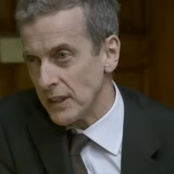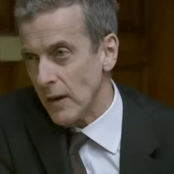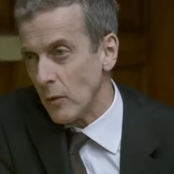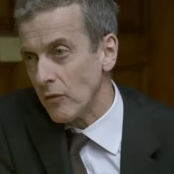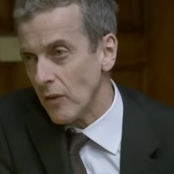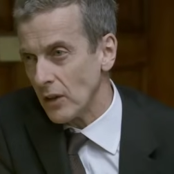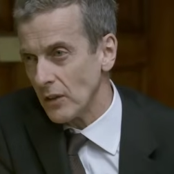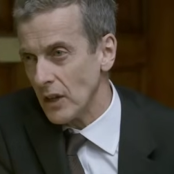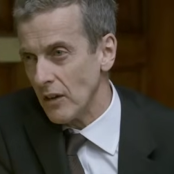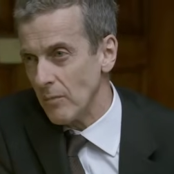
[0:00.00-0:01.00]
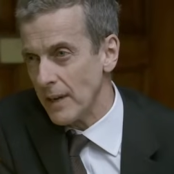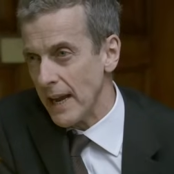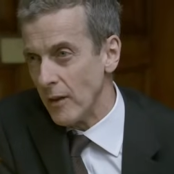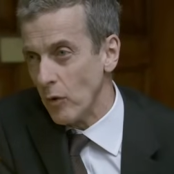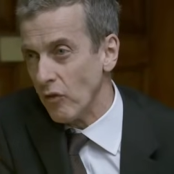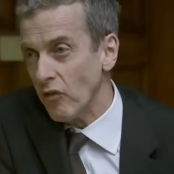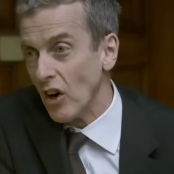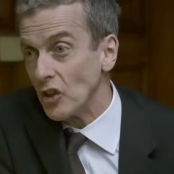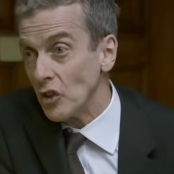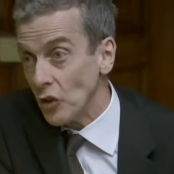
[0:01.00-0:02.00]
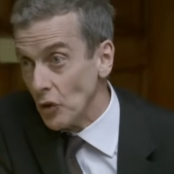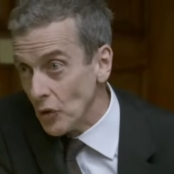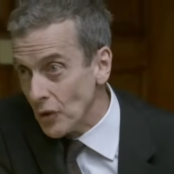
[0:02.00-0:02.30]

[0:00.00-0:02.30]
that will fuck the government and it will fuck you.